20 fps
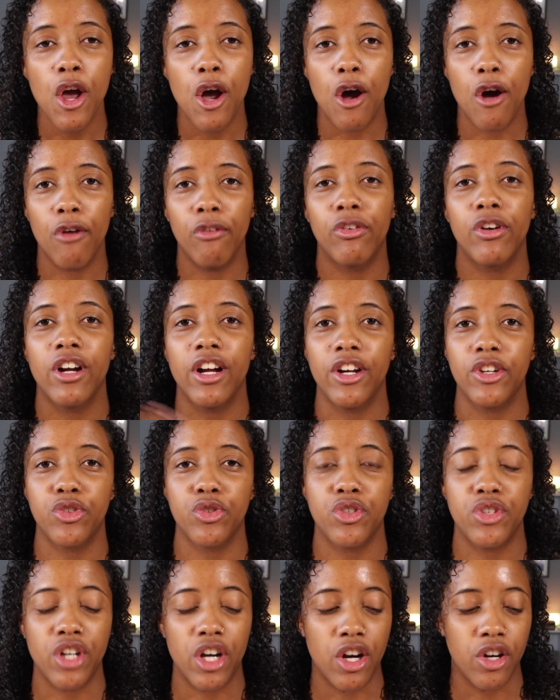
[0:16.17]
over
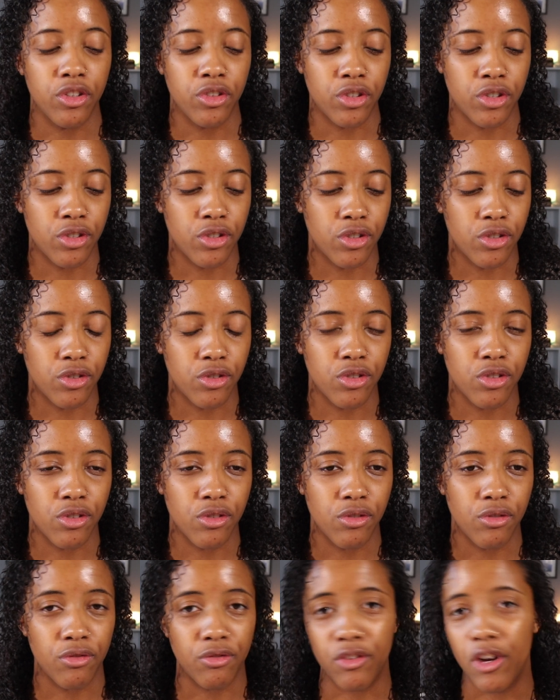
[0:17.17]

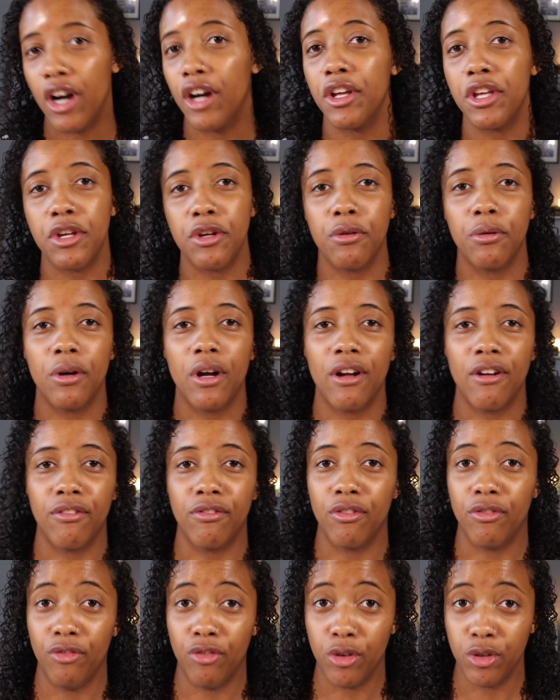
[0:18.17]
$100 value of
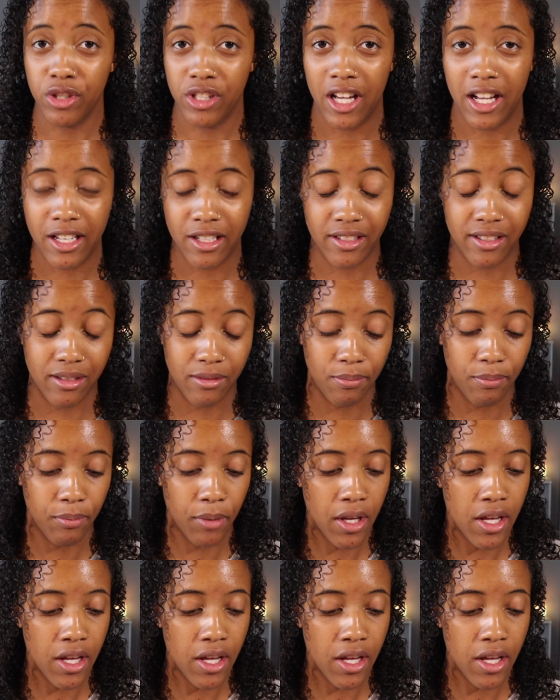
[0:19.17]
full-size,